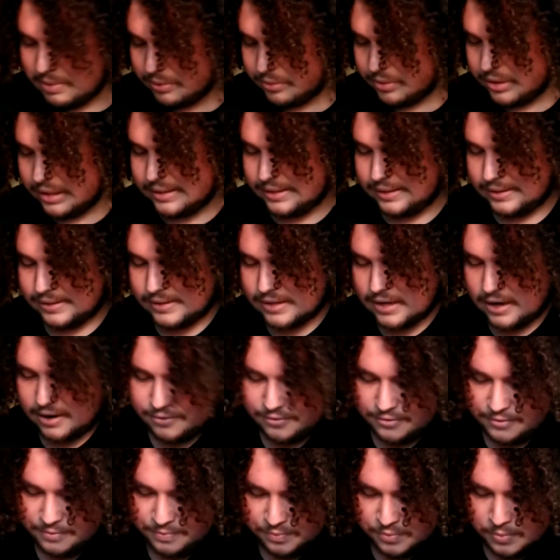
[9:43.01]
been releasing
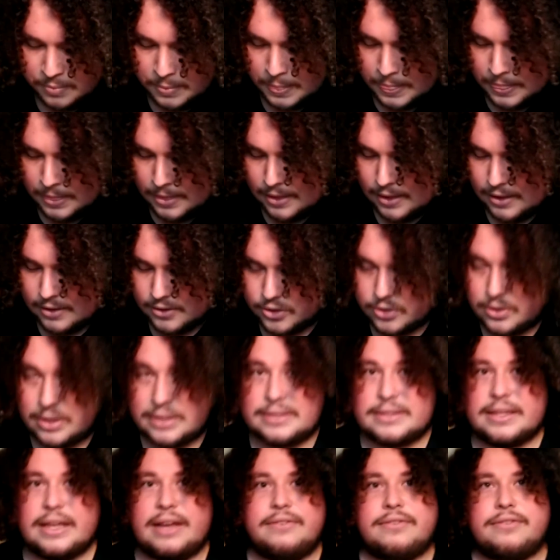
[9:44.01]
stuff. So
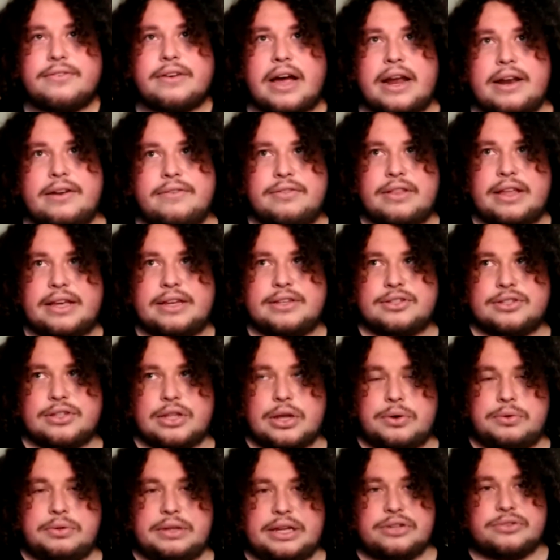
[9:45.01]
as they've kind of, like,
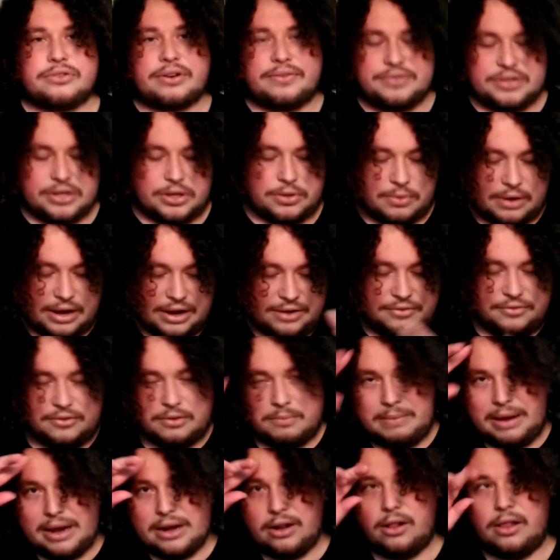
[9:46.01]
slowly drifted away
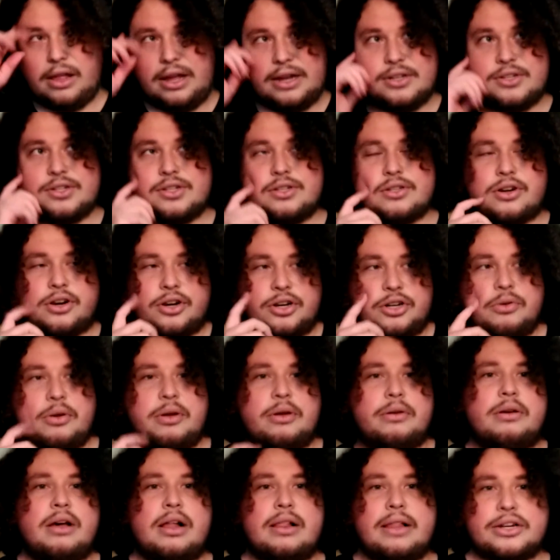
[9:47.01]
from metal and just started
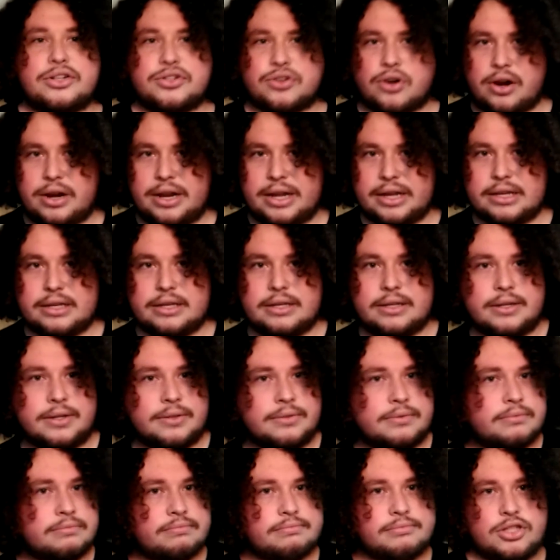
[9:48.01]
doing electronic,
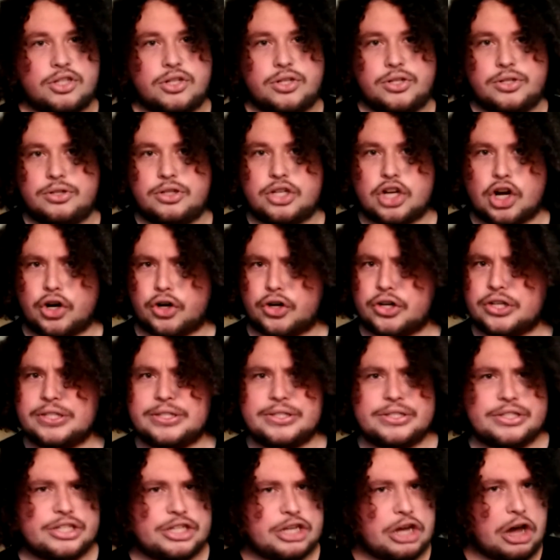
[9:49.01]
dark
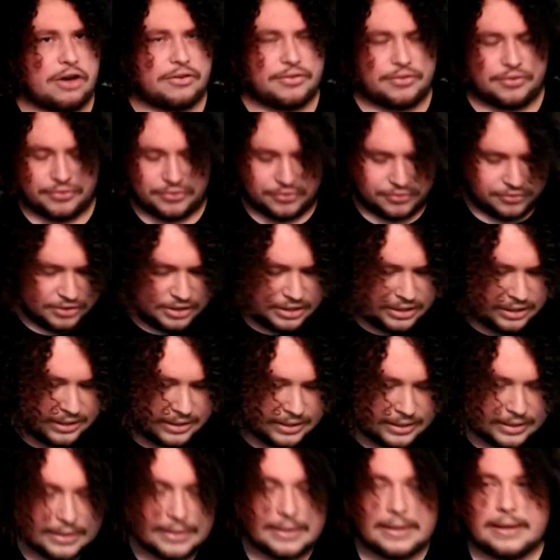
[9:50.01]
stuff,
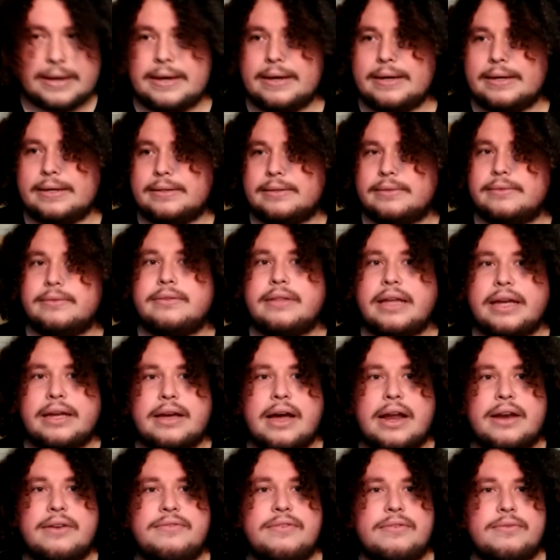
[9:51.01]
they
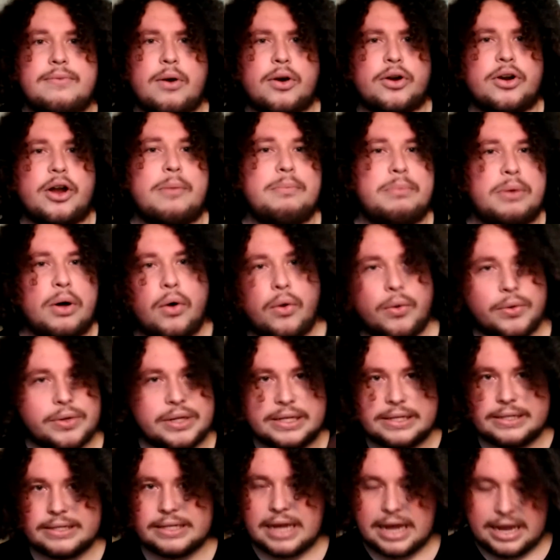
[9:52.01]
kind of are not
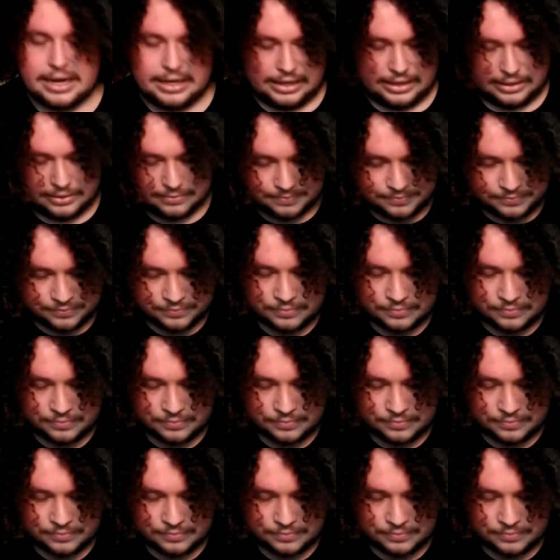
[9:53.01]
beholden to any,